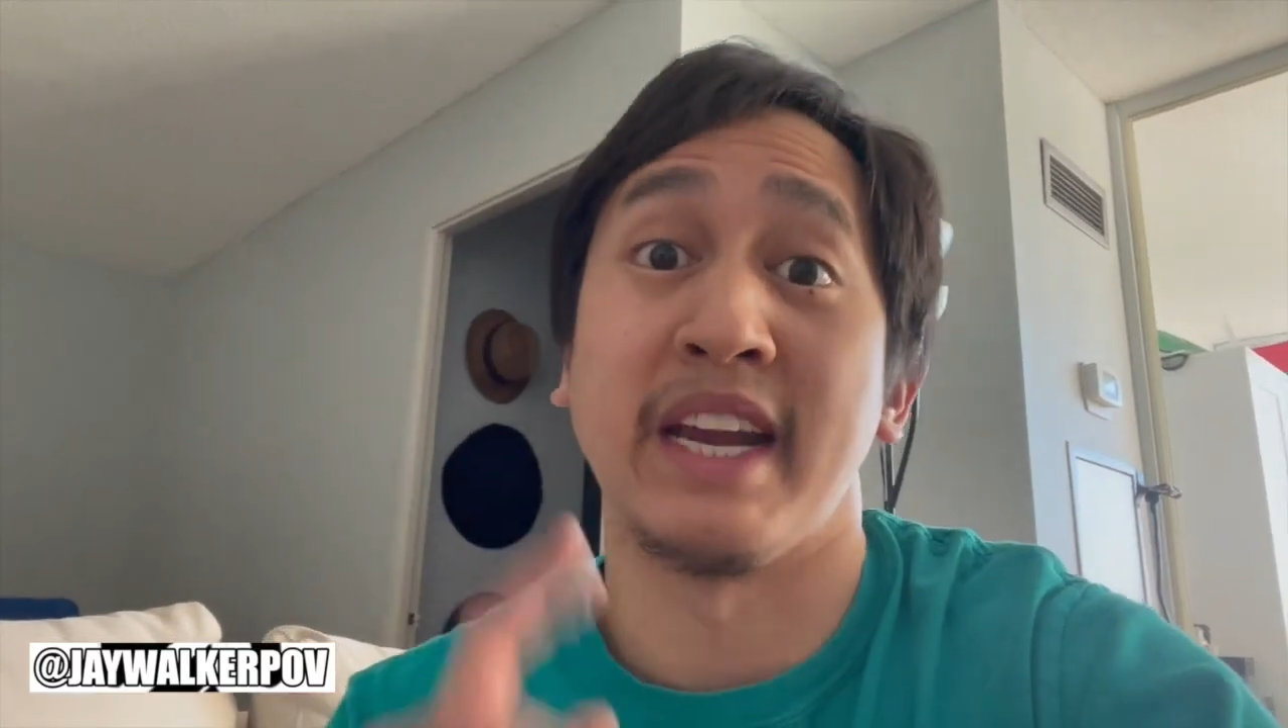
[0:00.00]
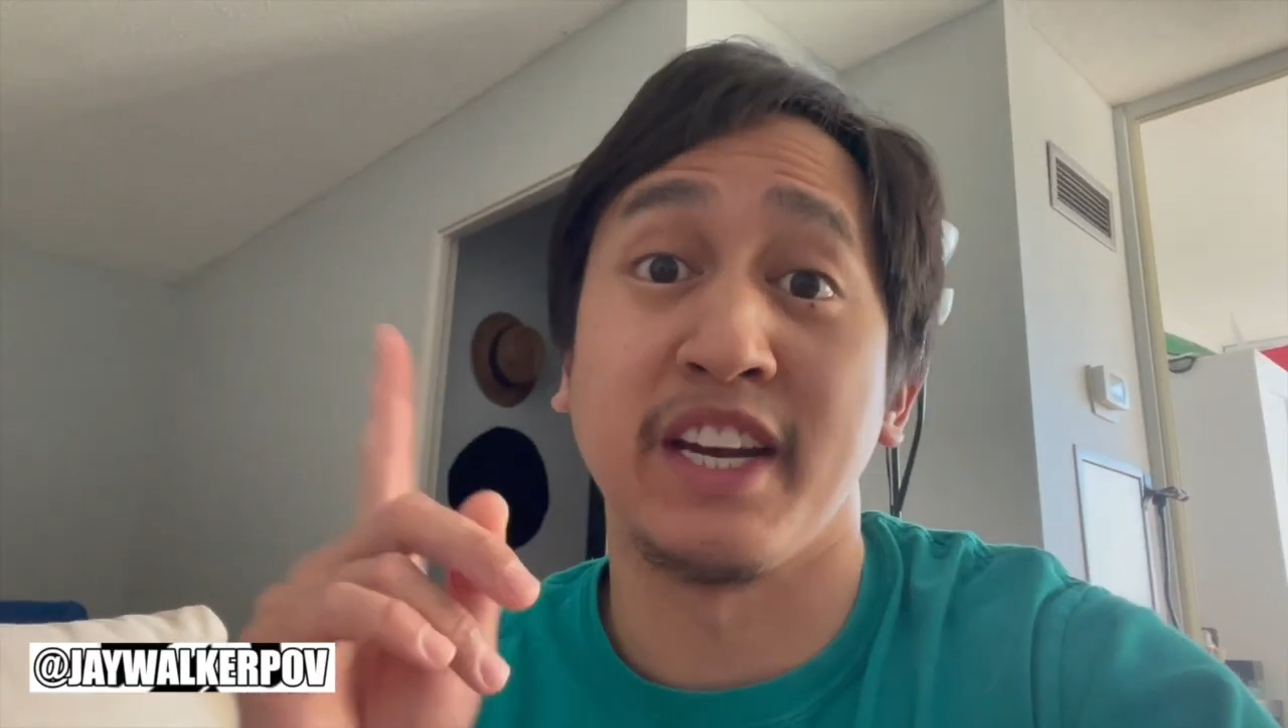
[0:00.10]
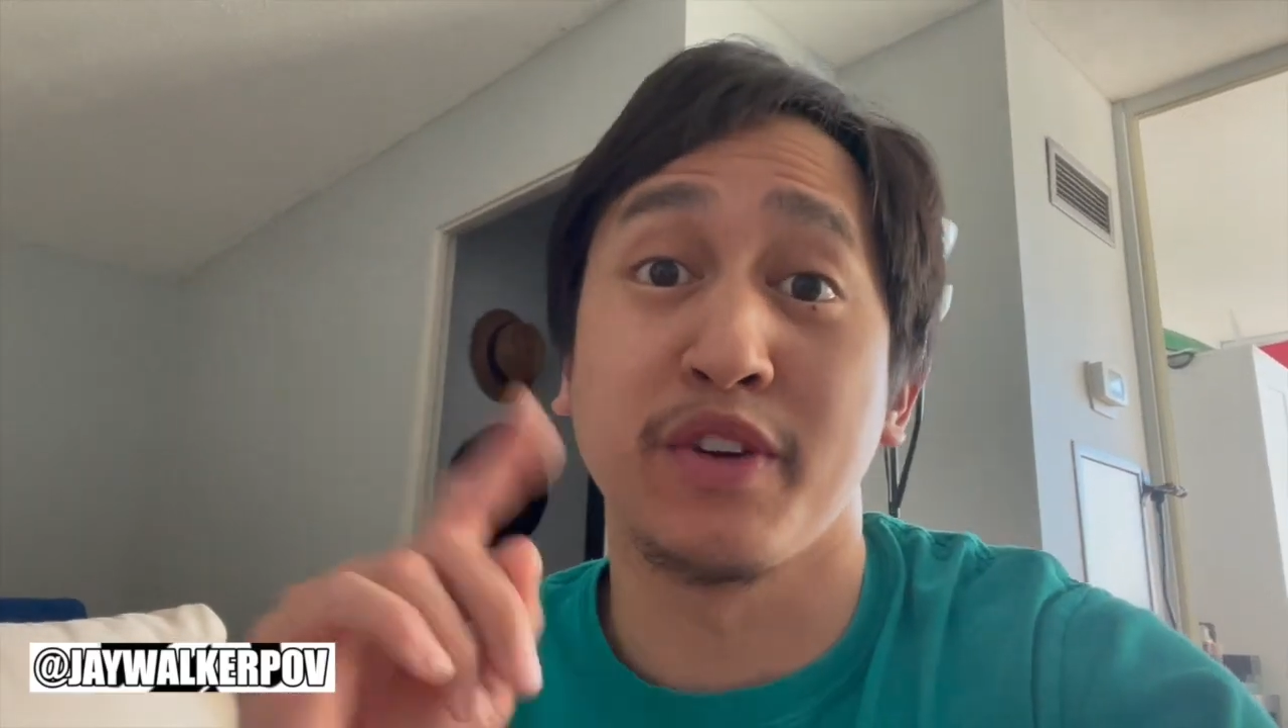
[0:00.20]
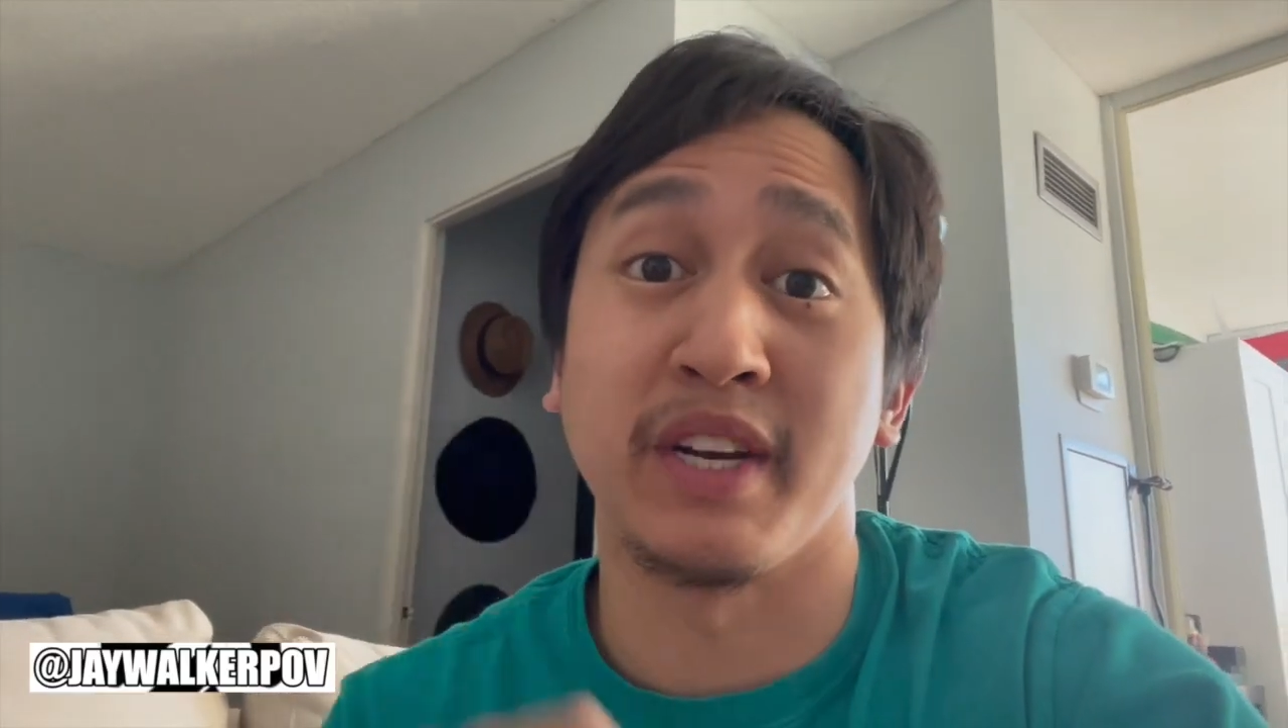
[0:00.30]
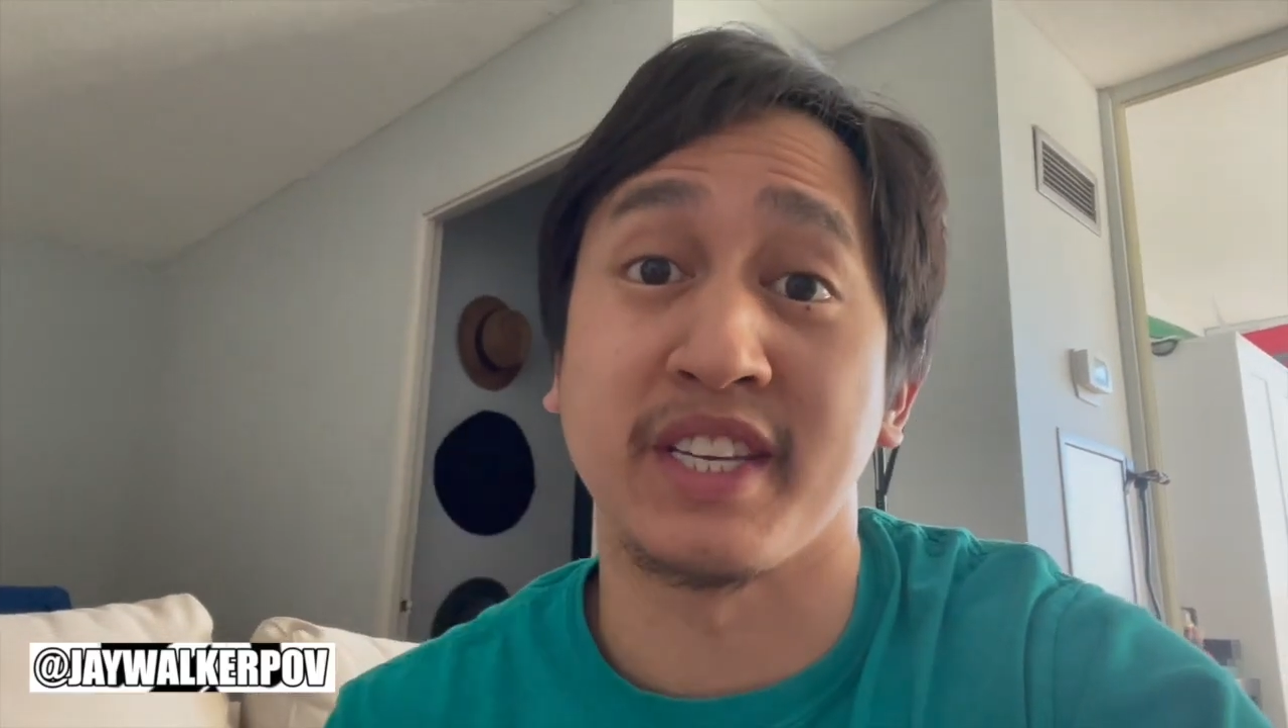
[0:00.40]

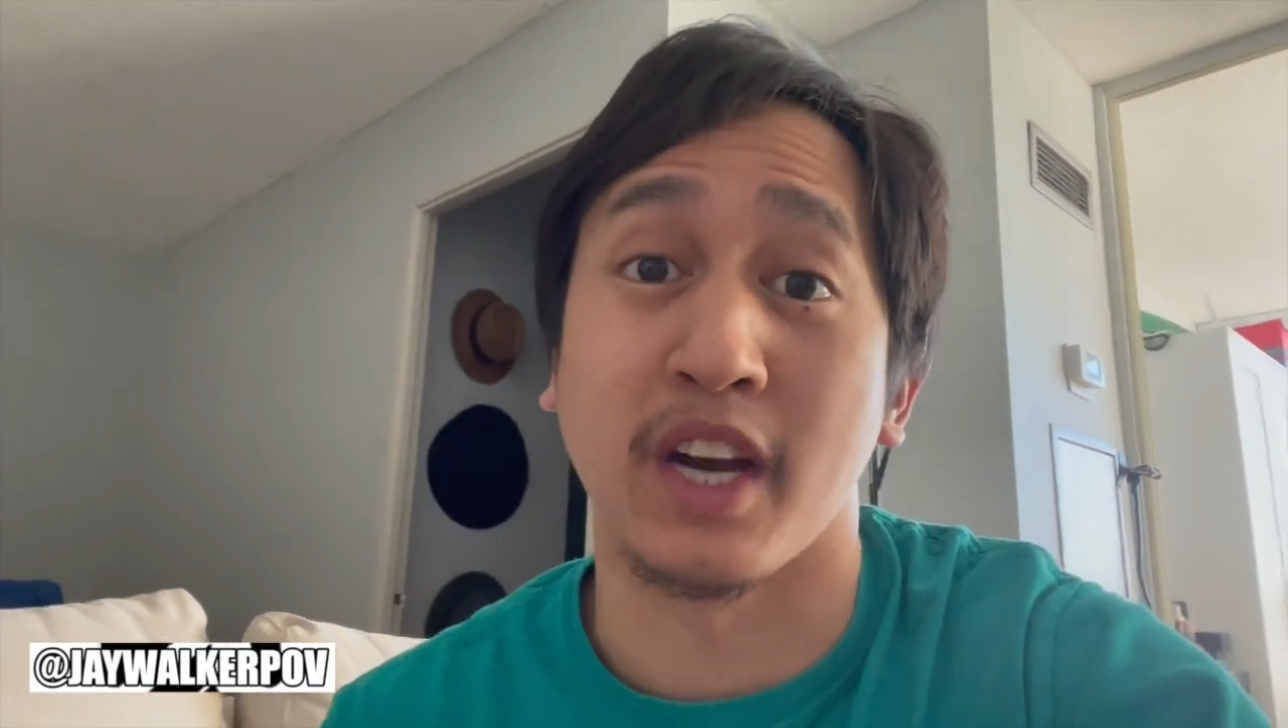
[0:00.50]
increasing